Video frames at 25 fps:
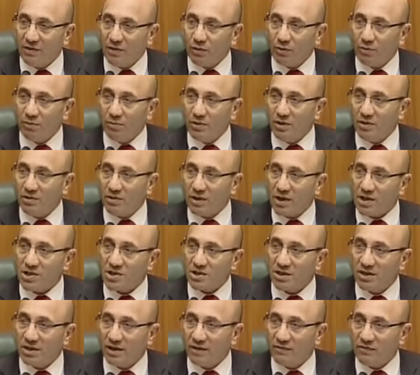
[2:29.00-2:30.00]
their
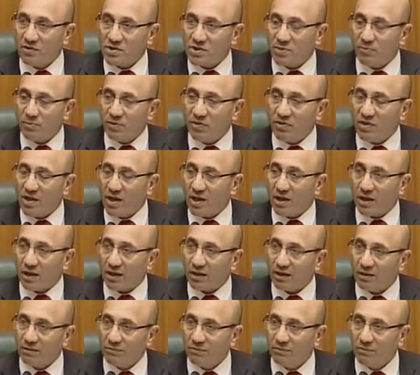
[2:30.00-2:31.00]
remuneration levels are
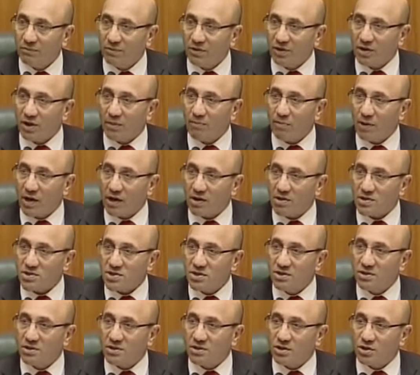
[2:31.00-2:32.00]
pathetic in
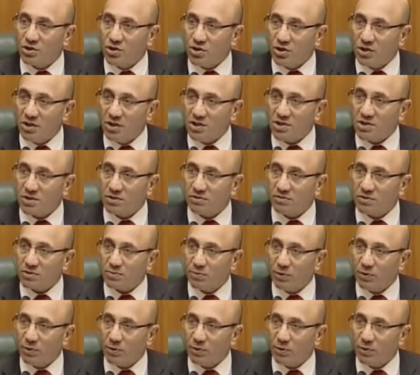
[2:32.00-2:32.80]
comparison to the duties and